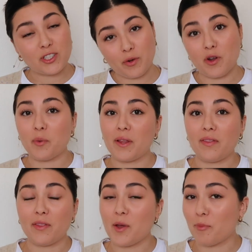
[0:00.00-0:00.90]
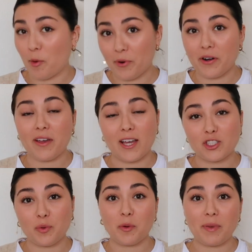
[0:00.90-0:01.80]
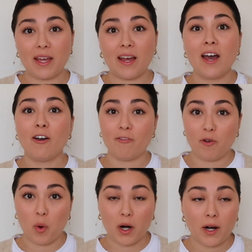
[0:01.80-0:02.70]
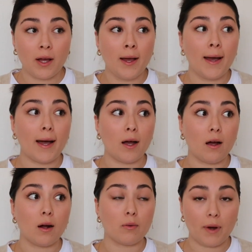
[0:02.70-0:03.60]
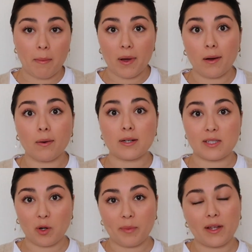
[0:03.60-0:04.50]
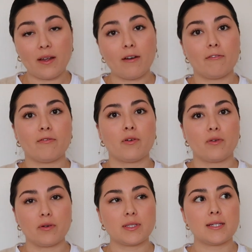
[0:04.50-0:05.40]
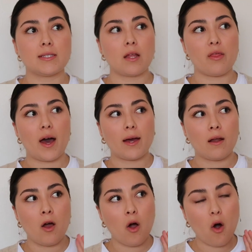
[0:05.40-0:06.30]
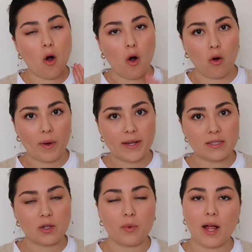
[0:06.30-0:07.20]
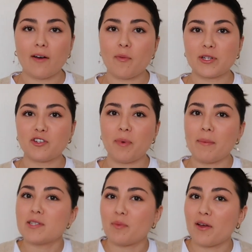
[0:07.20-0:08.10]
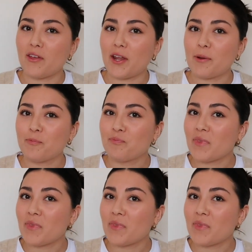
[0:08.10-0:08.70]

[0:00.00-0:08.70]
I don't know when the appropriate occasion would be for a rainbow assortment of roses that always will have a bunch of baby's breath in it.